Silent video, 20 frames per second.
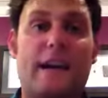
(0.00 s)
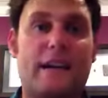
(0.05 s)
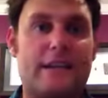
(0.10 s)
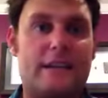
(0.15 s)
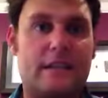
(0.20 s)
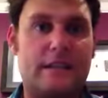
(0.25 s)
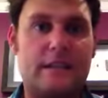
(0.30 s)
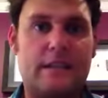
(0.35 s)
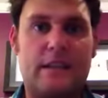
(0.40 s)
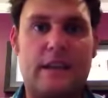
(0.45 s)
It
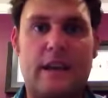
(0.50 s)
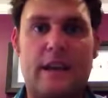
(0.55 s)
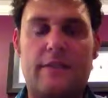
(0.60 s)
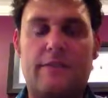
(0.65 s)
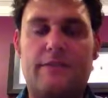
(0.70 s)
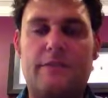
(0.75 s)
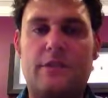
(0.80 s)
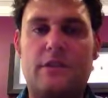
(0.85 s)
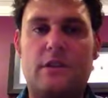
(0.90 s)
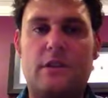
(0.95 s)
doesn't
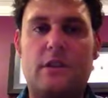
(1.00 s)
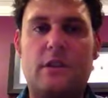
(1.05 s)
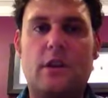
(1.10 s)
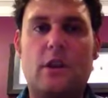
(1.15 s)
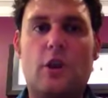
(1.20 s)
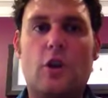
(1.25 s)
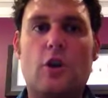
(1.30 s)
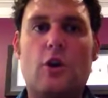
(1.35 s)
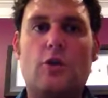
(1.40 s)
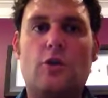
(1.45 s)
have to
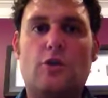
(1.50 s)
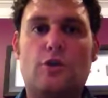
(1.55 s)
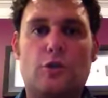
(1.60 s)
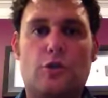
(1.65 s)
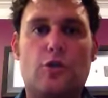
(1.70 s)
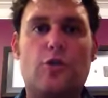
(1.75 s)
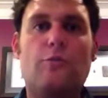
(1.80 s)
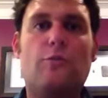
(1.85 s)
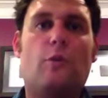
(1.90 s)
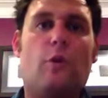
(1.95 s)

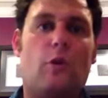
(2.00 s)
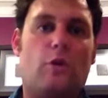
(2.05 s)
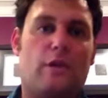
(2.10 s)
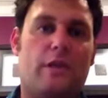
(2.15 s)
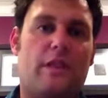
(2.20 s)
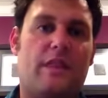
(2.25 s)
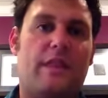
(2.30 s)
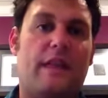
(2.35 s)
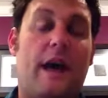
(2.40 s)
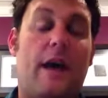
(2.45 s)
do more
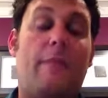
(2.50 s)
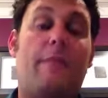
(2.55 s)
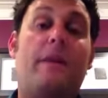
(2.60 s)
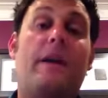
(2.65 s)
than that,